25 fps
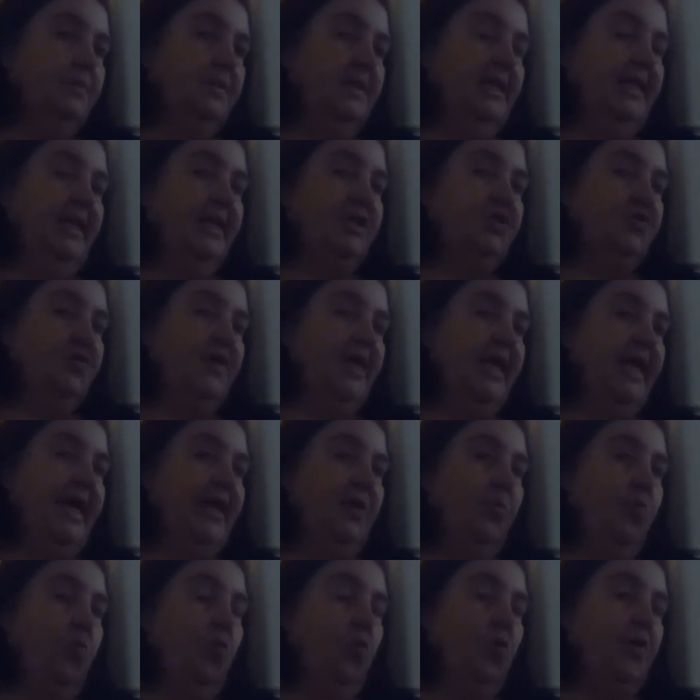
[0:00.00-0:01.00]
They literally
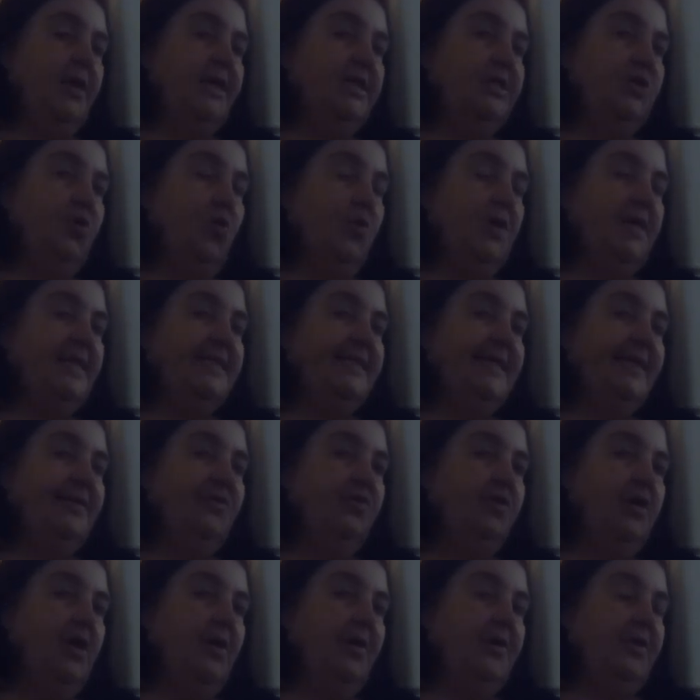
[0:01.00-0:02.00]
had a walkie-talkie
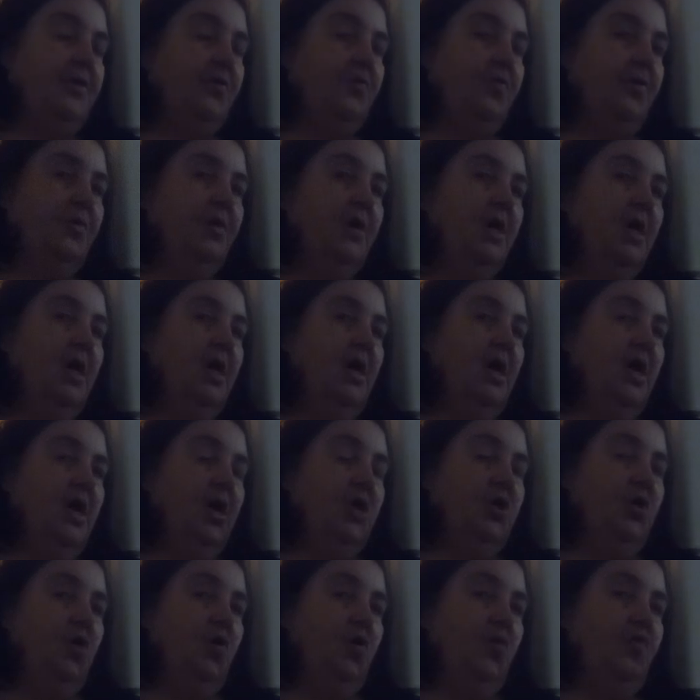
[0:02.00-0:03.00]
signal going through
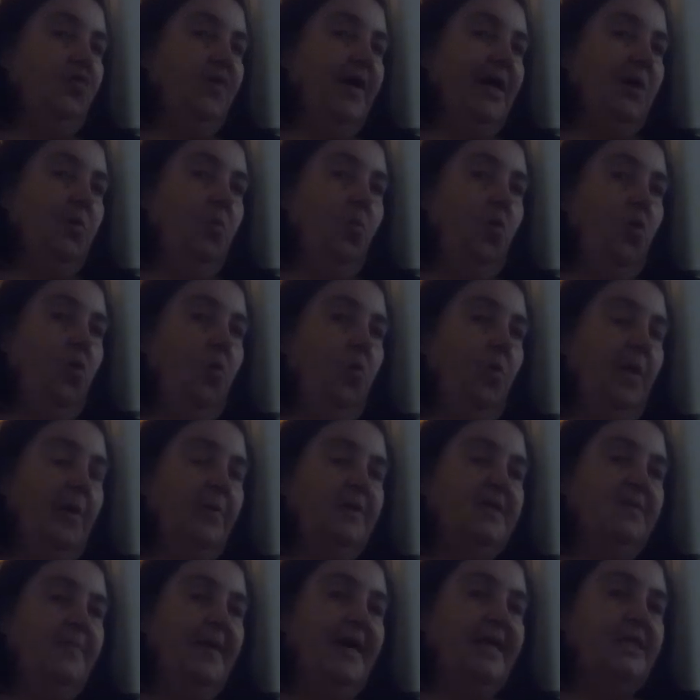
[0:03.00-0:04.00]
a concrete wall
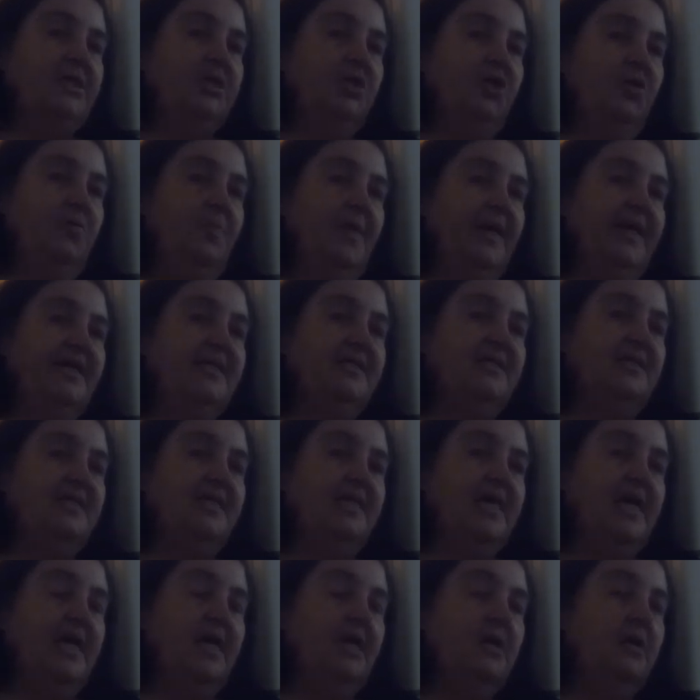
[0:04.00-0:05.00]
that was about 2 meters
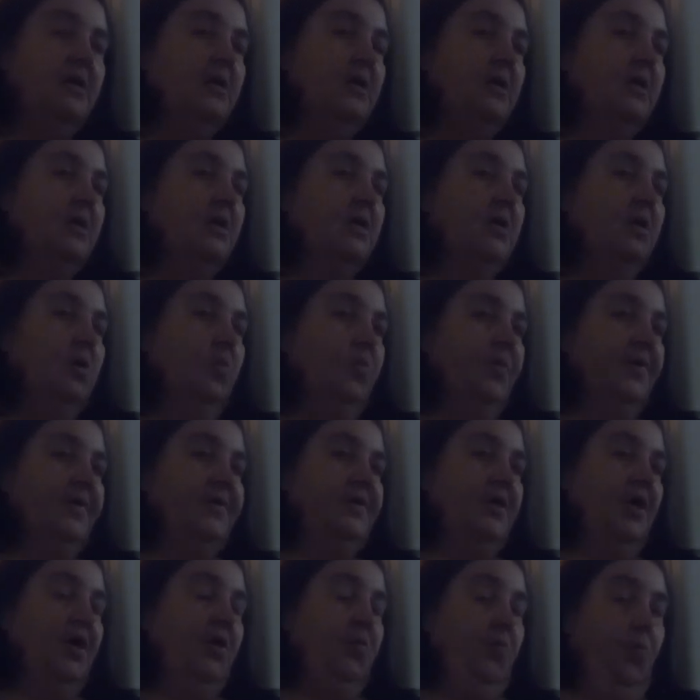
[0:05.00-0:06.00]
thick
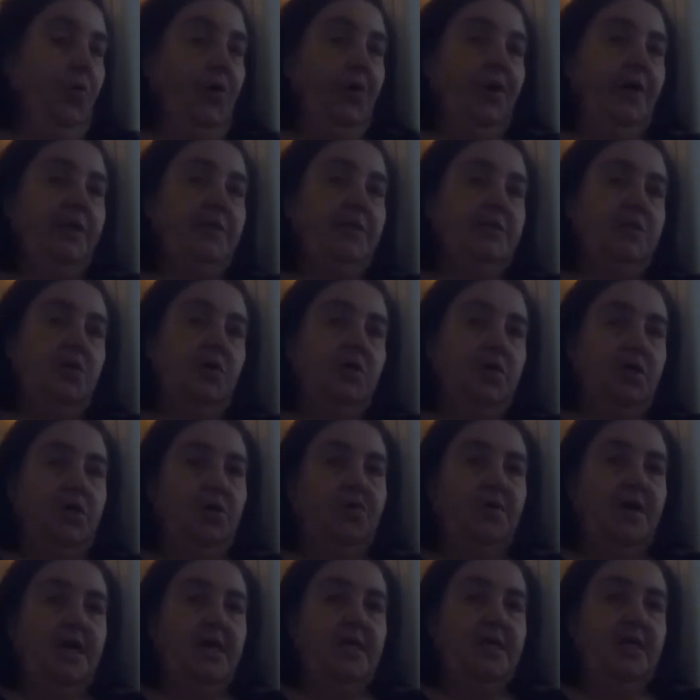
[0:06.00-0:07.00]
with no words on it
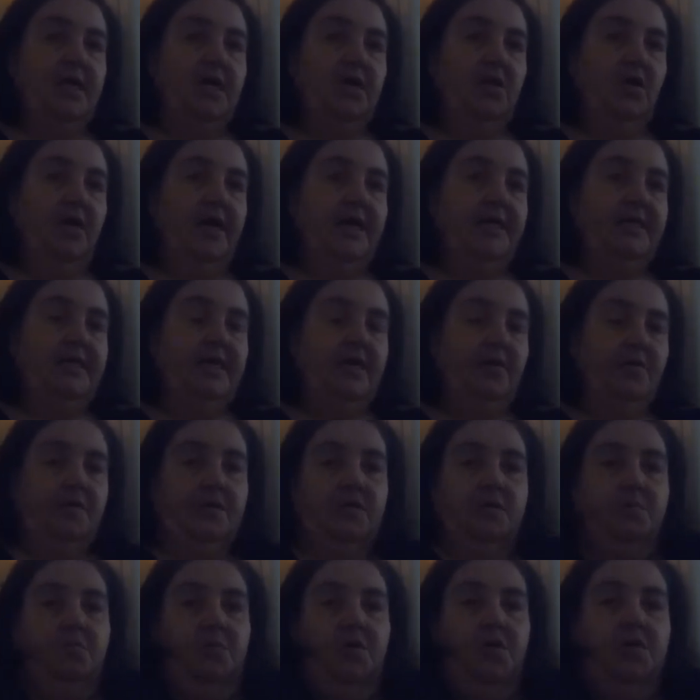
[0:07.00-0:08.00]
or anything like that,
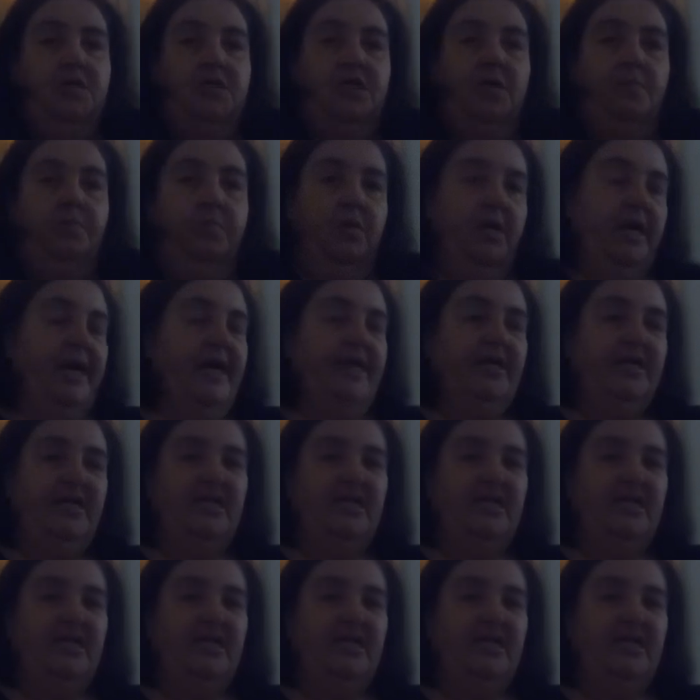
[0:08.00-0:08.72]
or music playing,